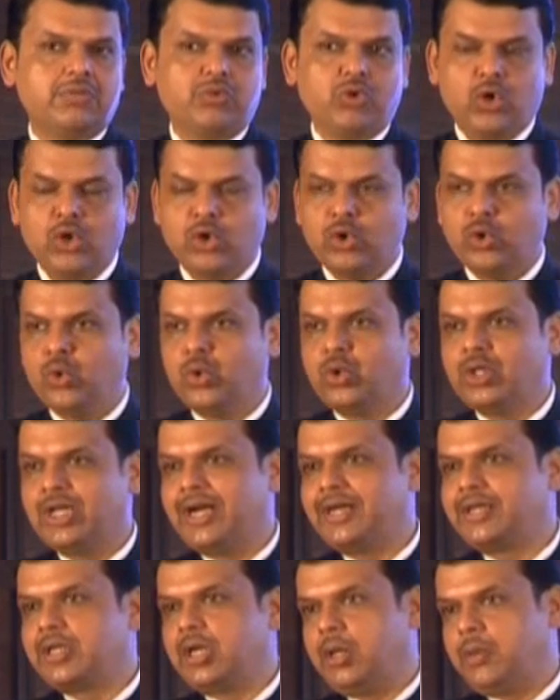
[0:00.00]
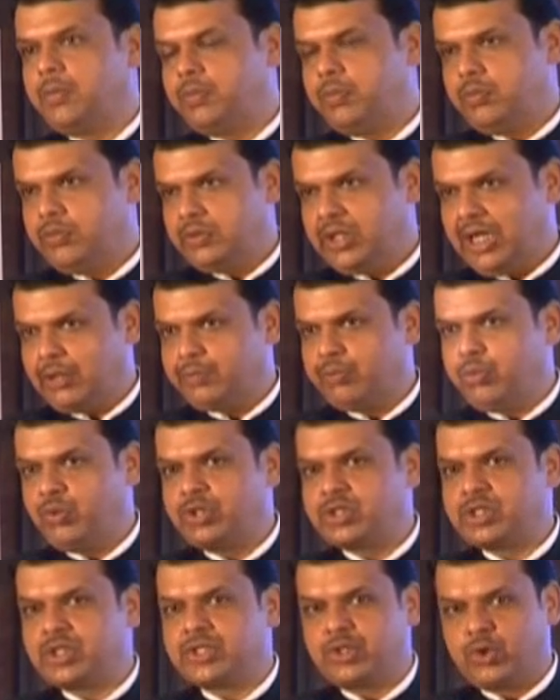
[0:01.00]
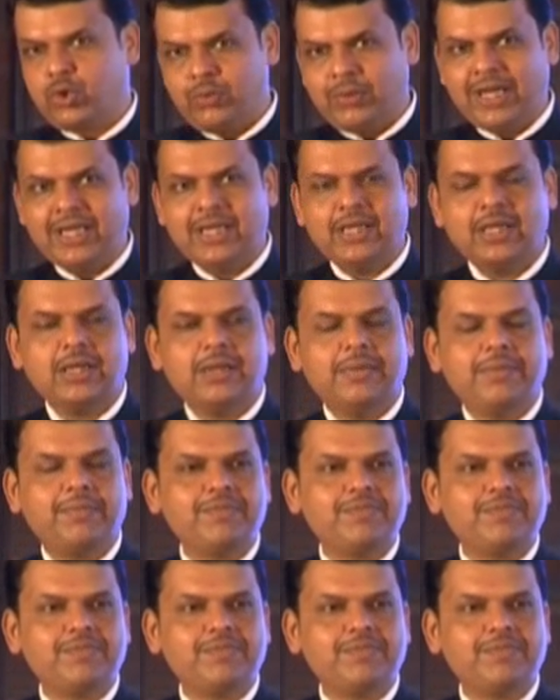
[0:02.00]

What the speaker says: We all know that Nagpur is a 0 mile,